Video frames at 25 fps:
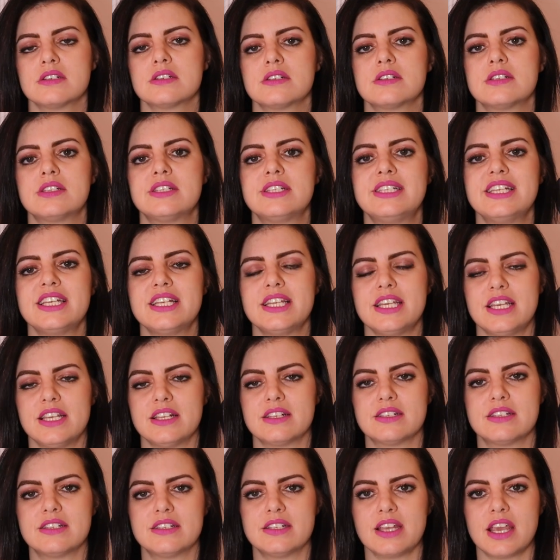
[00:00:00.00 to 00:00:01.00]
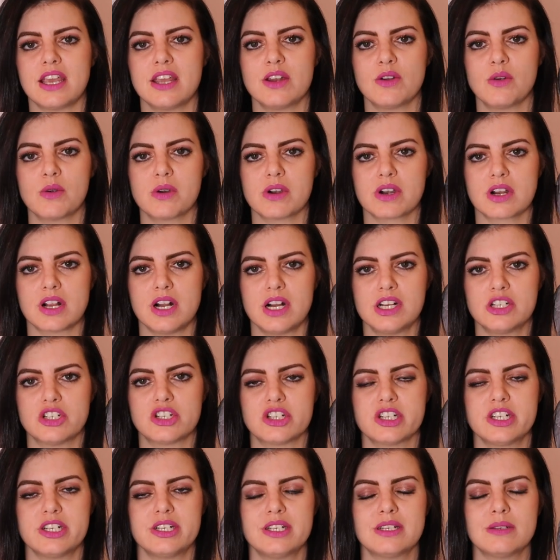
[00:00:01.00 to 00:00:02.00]
city, state, or
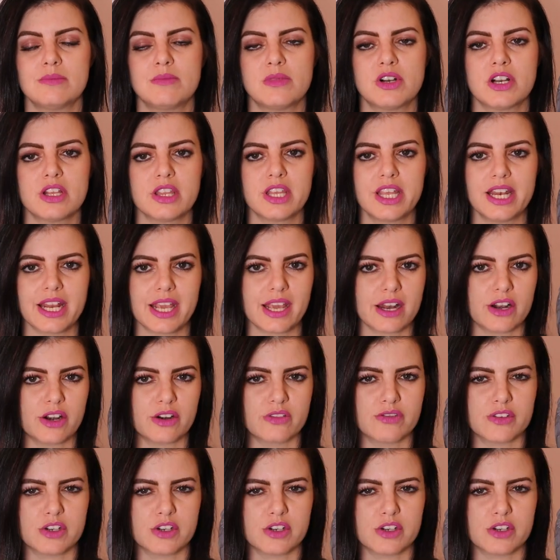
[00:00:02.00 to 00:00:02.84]
country did Marlene get her